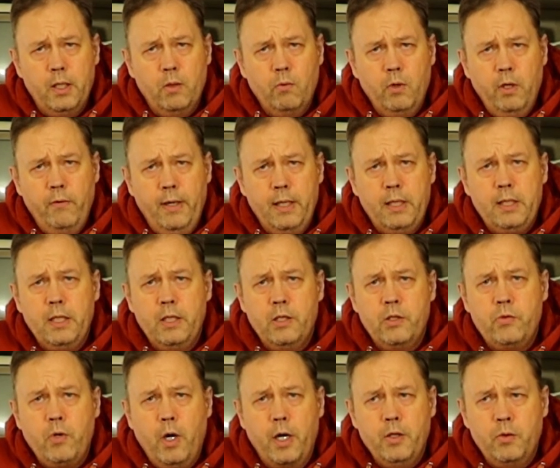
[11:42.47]
Olivetti
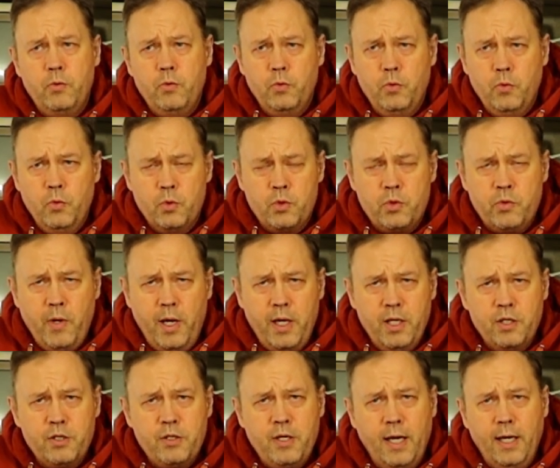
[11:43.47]
tried to do
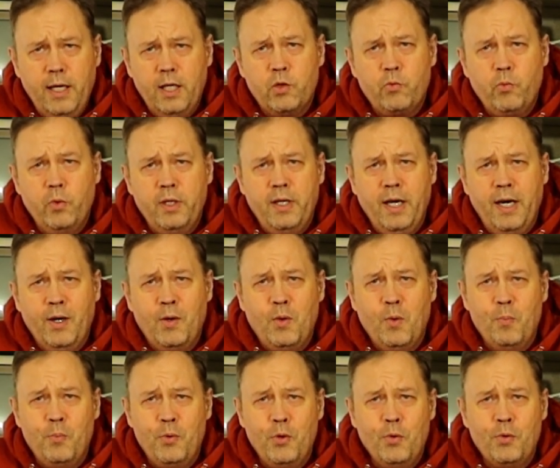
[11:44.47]
strange things with their
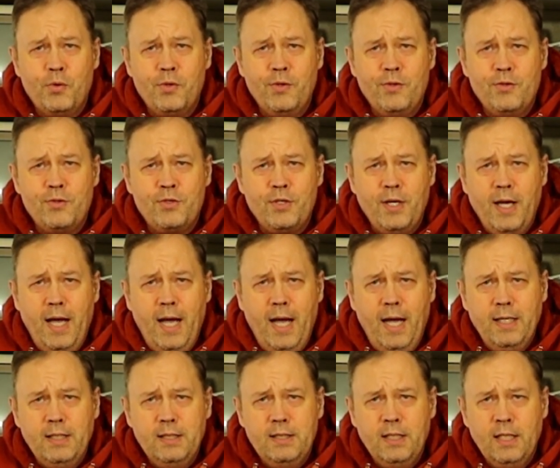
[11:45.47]
computers,
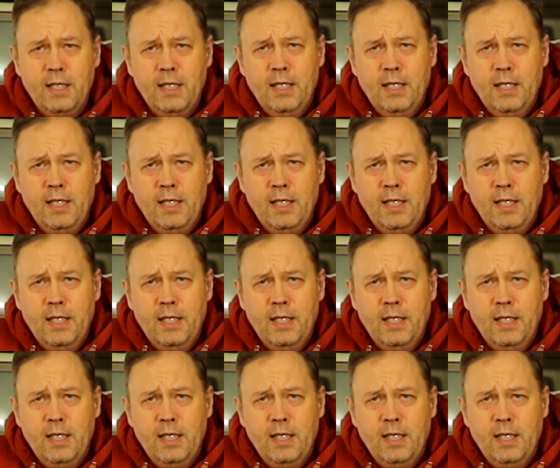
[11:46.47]
and